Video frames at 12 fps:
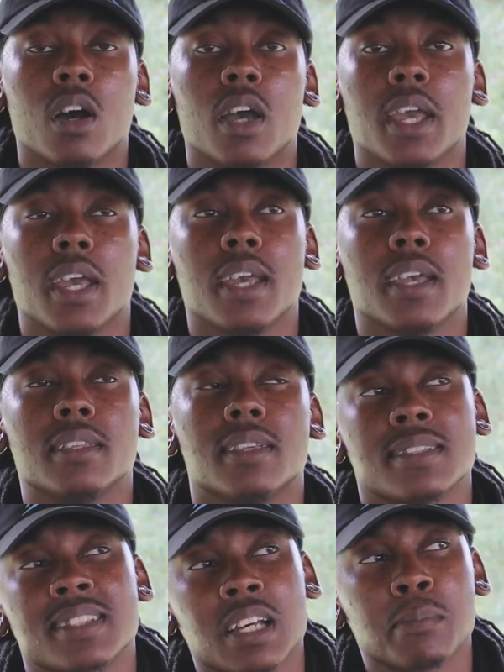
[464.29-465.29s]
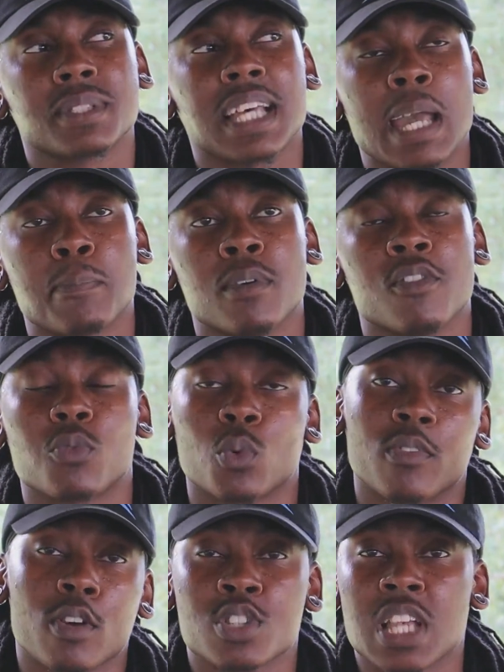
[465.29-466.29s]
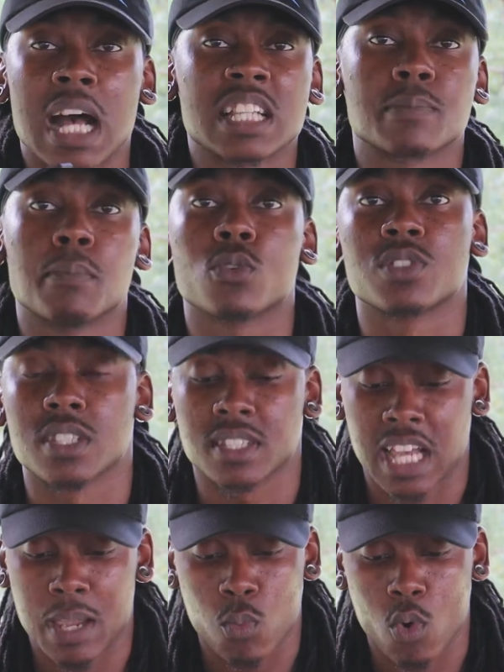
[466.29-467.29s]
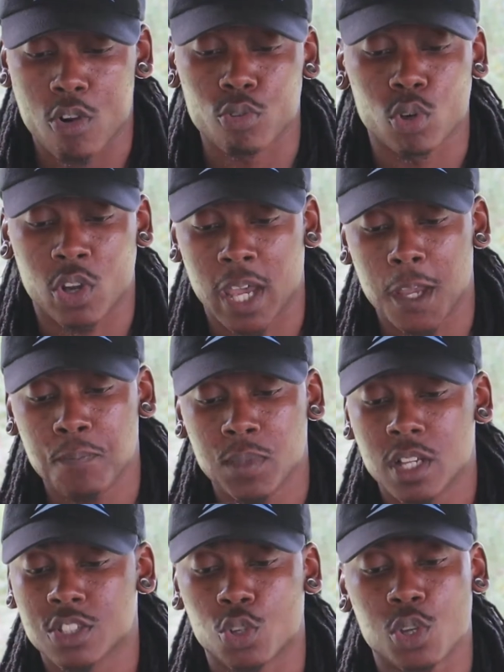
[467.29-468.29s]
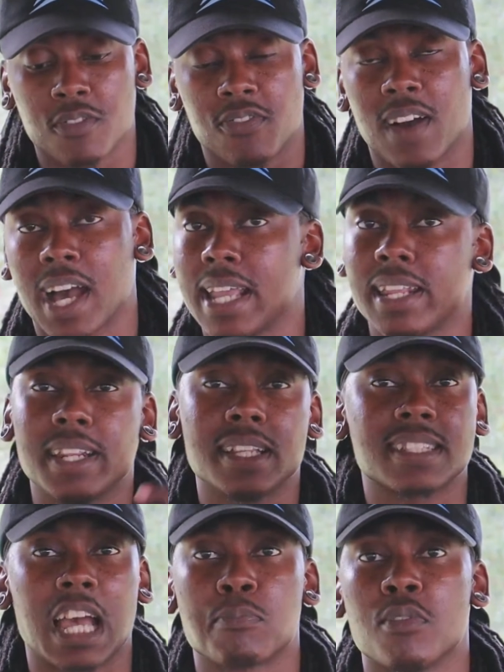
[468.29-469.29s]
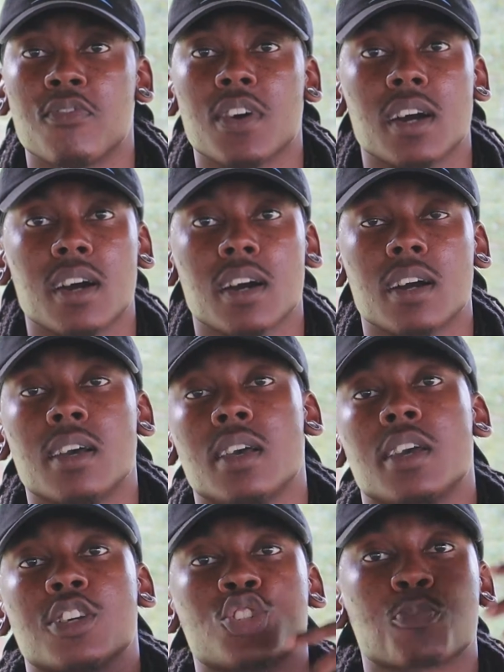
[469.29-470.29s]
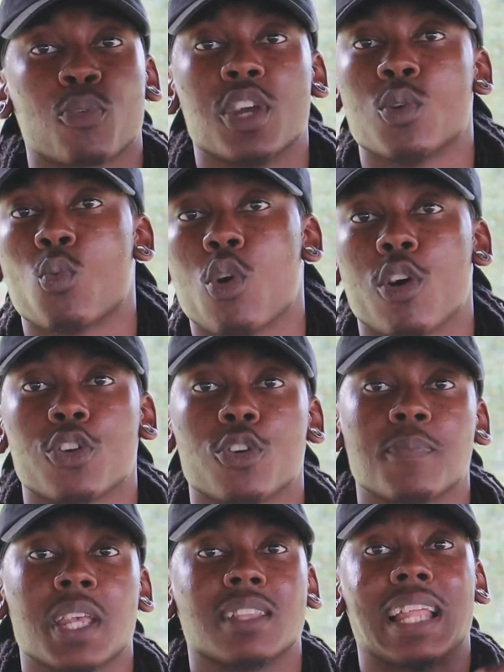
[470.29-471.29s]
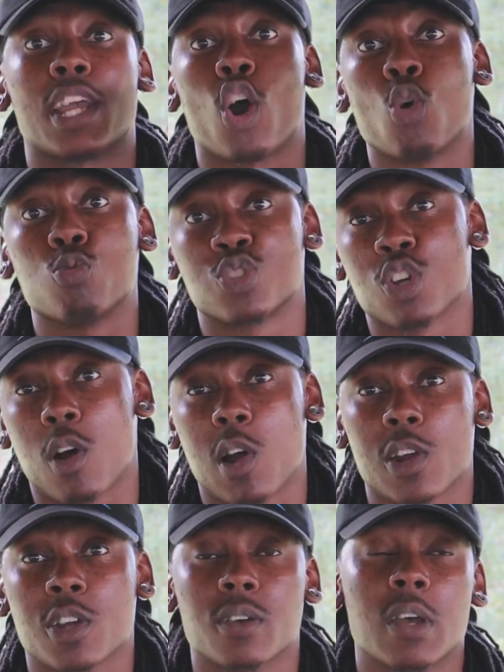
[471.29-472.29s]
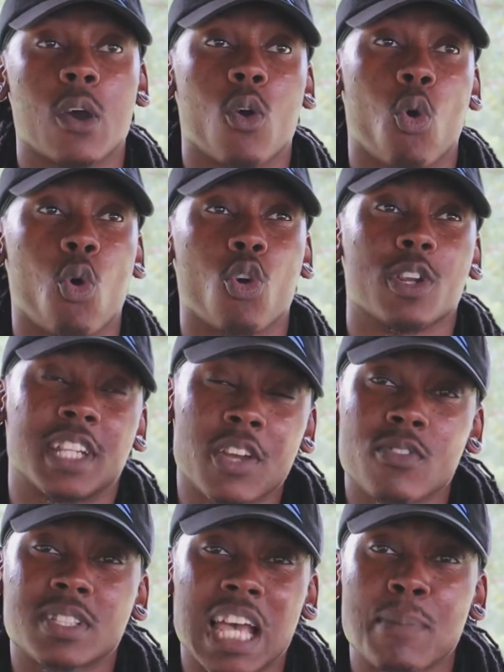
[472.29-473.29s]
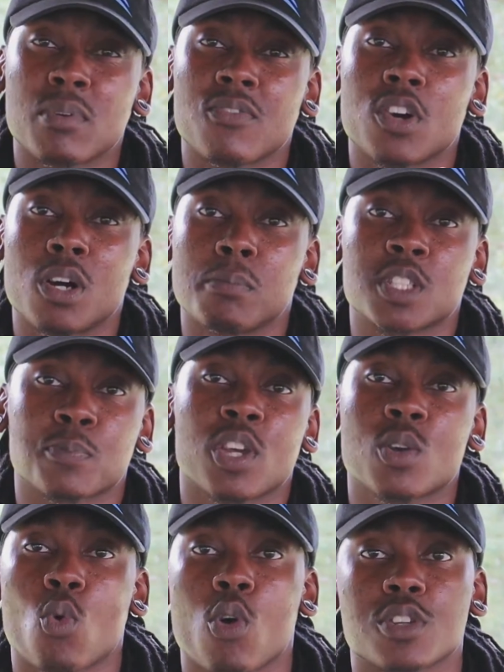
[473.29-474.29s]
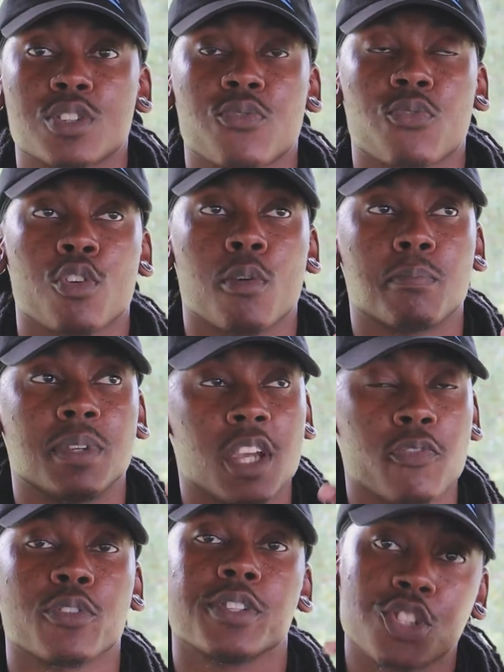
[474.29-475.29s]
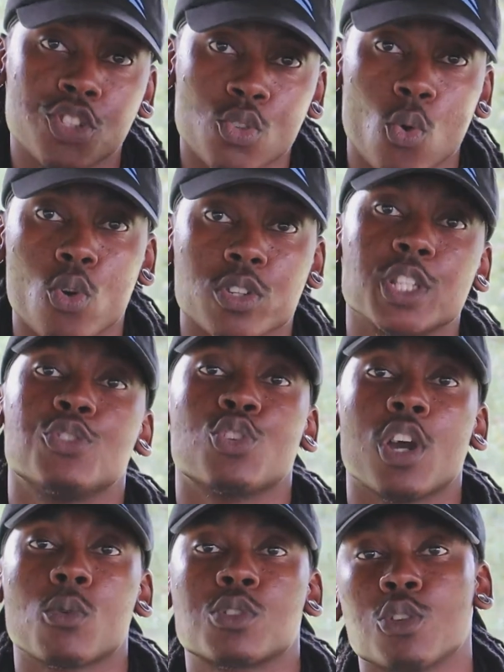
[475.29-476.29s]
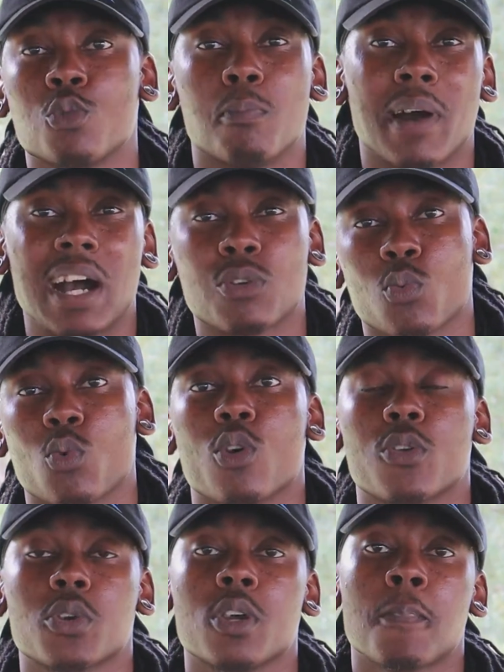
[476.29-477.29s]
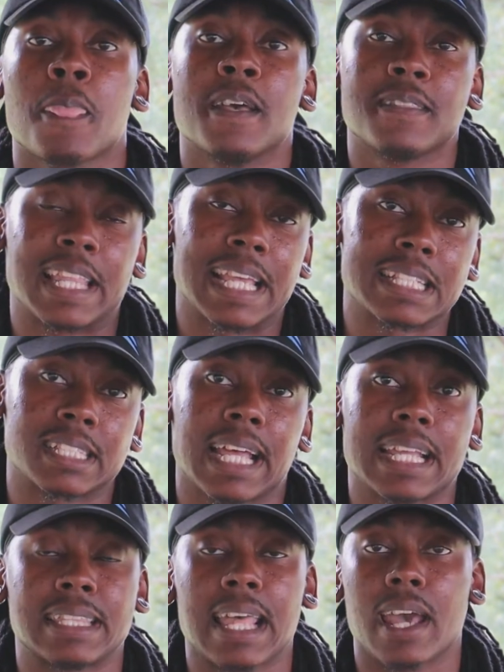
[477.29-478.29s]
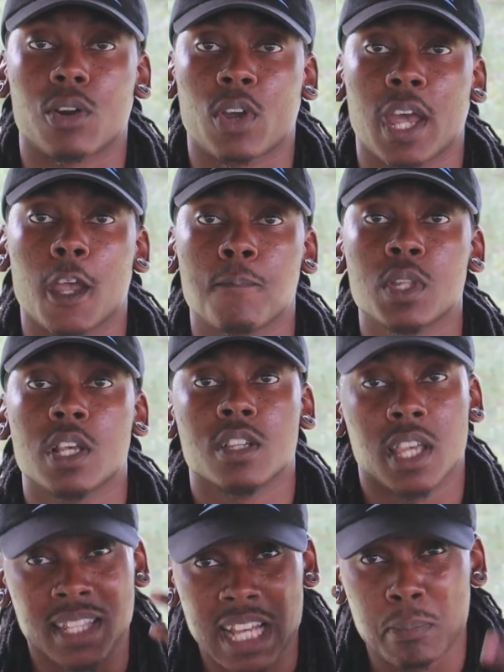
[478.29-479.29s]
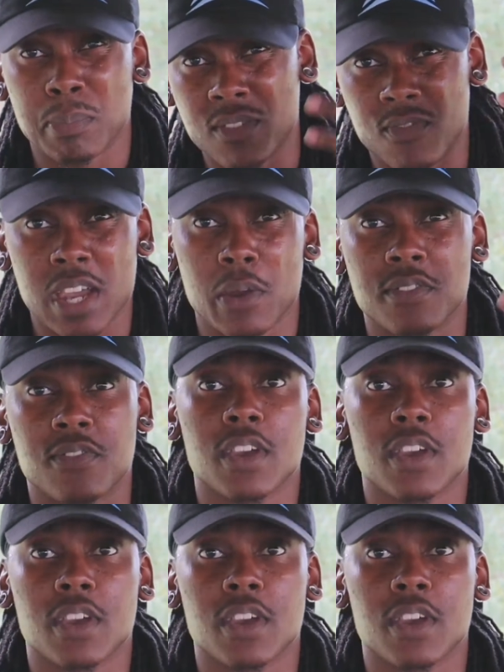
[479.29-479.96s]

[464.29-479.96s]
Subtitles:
and some type of reverse osmosis type water, okay? So you can find any type of spring water like Ozark, or different type of spring waters from different stores that you go to, bottled water, things like that, okay? And that'll be very,